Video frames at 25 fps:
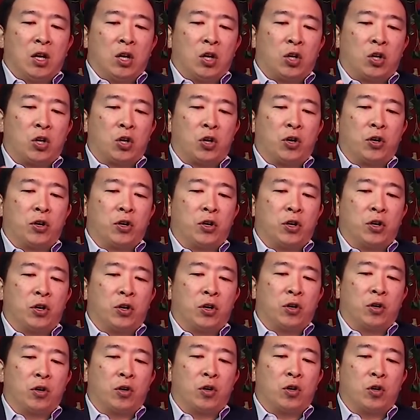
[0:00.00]

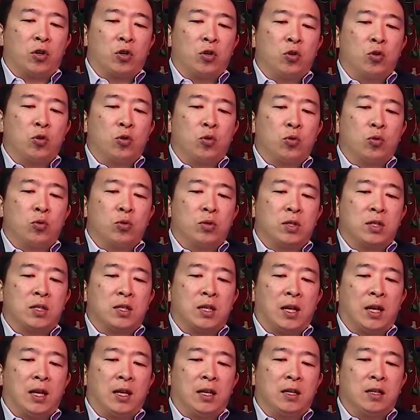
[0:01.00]
Courier News
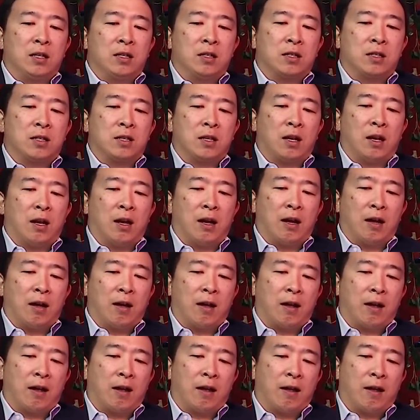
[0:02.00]
is uh,